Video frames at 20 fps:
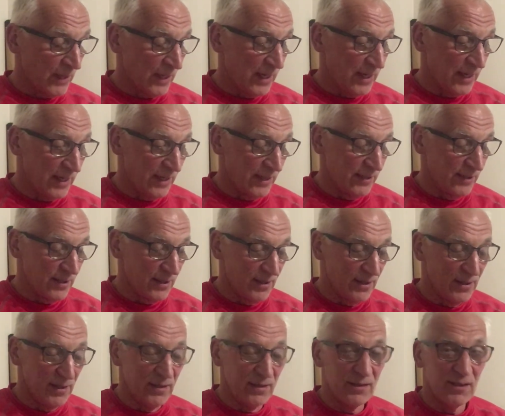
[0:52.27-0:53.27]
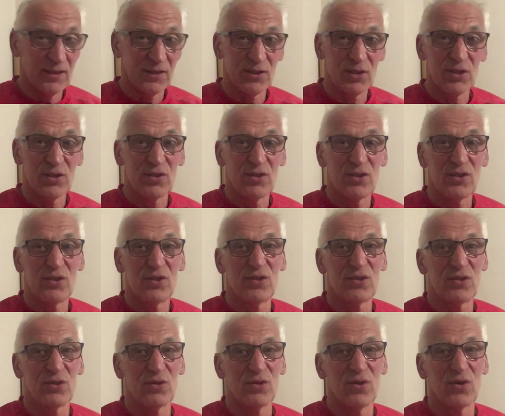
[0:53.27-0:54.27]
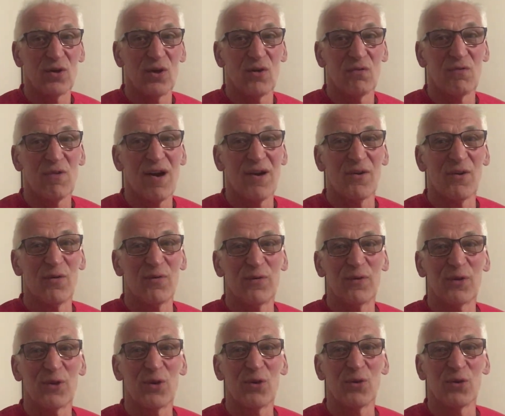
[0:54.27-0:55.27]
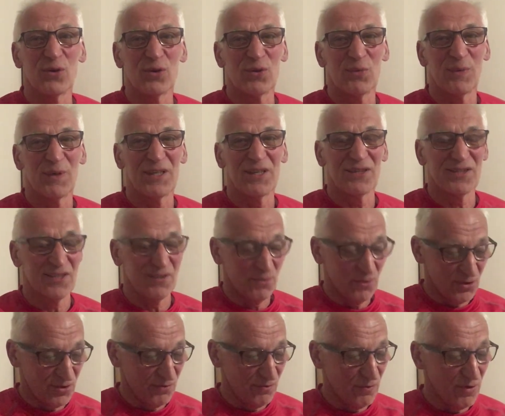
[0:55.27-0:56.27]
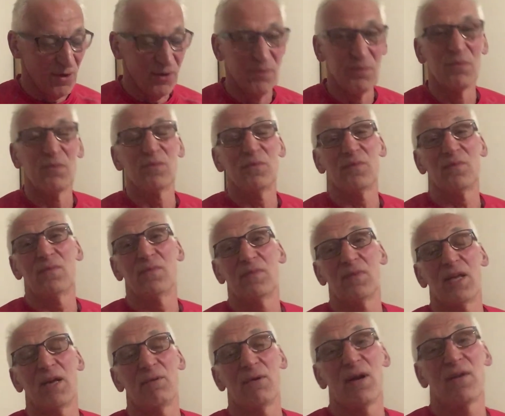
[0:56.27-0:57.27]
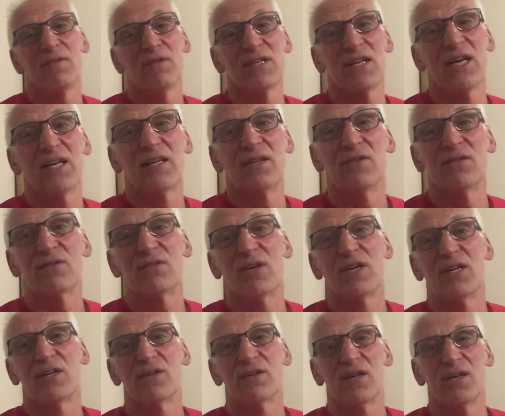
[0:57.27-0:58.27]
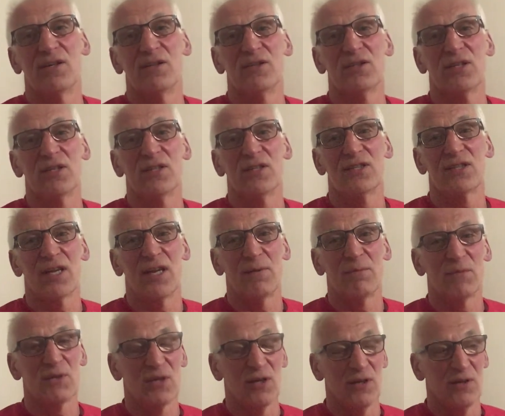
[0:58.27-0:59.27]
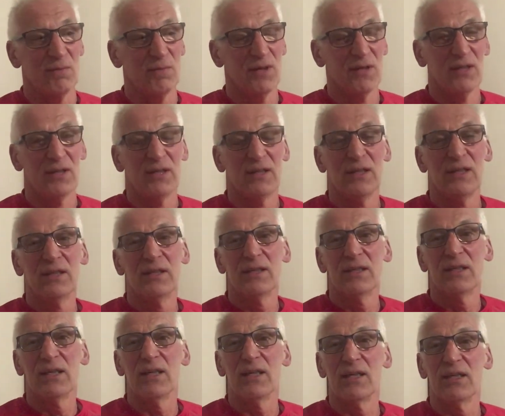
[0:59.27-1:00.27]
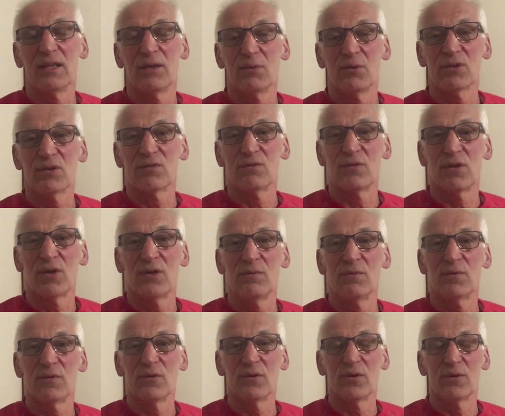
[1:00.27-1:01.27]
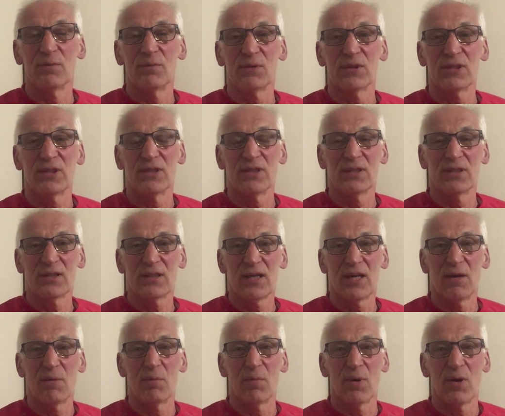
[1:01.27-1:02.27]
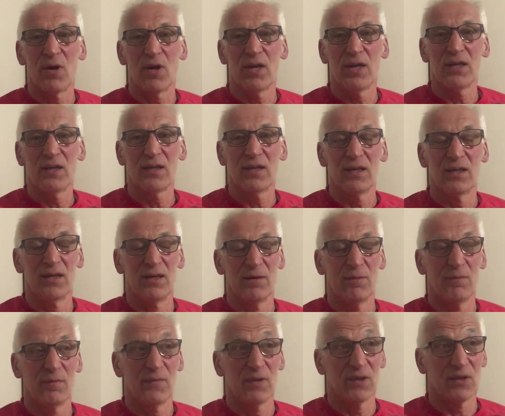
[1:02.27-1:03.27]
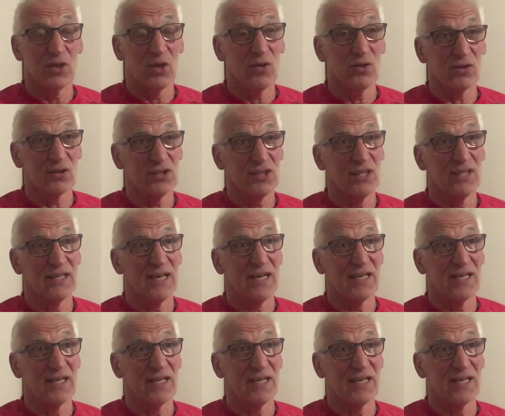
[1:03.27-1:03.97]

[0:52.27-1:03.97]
And uh, they sort of got run off the course because there wasn't room. They were overtaking three crews at the same time and there wasn't room for them to get by. Um, the Cox didn't